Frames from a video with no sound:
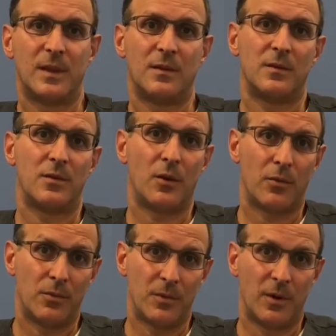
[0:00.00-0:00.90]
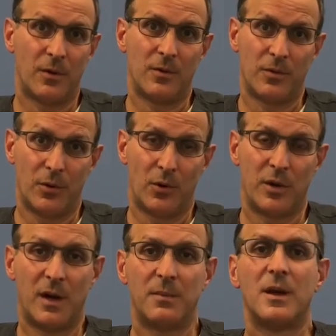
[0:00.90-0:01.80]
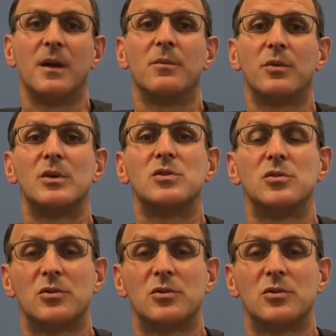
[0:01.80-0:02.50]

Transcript: they're throwing up, please use our